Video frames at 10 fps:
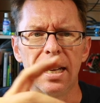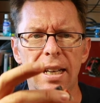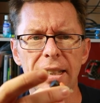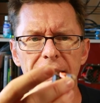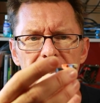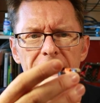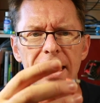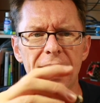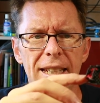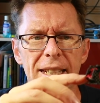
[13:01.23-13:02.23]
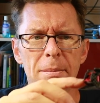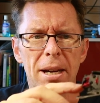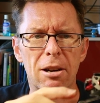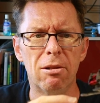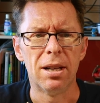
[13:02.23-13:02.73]
and get it in there
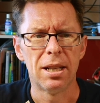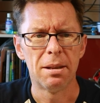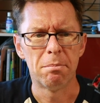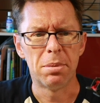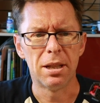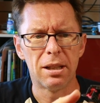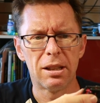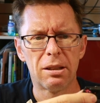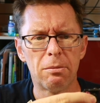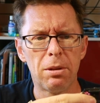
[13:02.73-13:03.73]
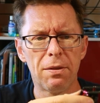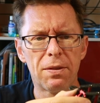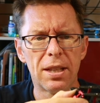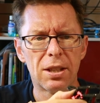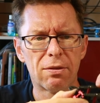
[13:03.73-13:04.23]
somehow, but
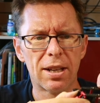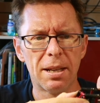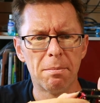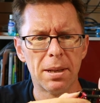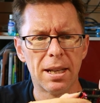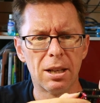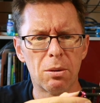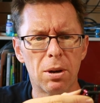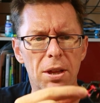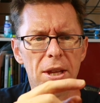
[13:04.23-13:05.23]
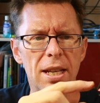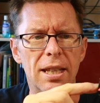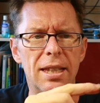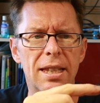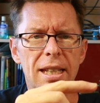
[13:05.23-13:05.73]
with this frame being quite
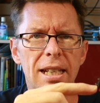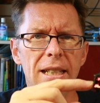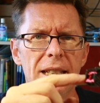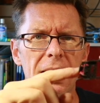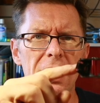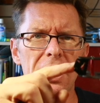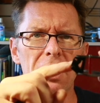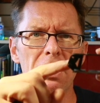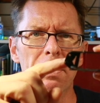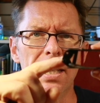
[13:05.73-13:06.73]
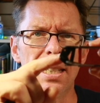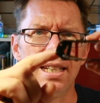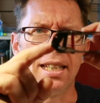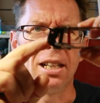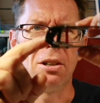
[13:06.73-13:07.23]
thin, these side bits
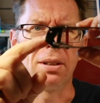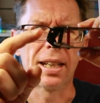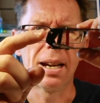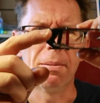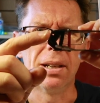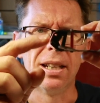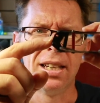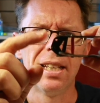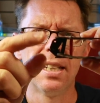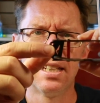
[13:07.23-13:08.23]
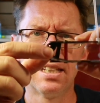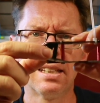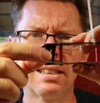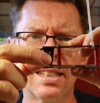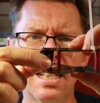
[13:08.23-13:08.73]
here that hold a camera
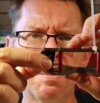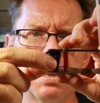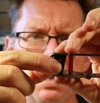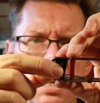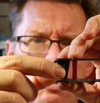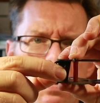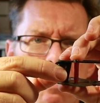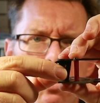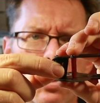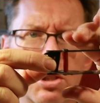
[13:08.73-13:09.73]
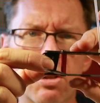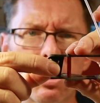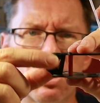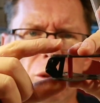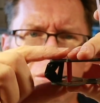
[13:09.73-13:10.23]
tend to be a little bit more
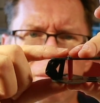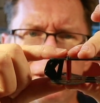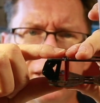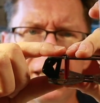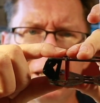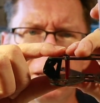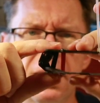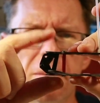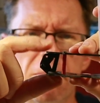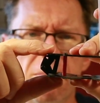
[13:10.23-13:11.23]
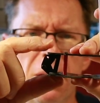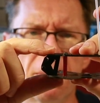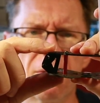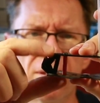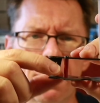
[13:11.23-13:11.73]
structural. This this
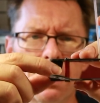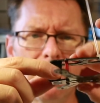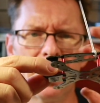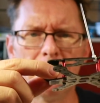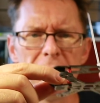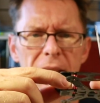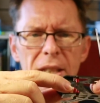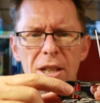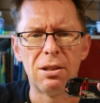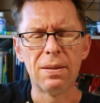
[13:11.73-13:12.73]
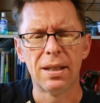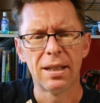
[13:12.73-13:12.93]
might be flapping around a bit, so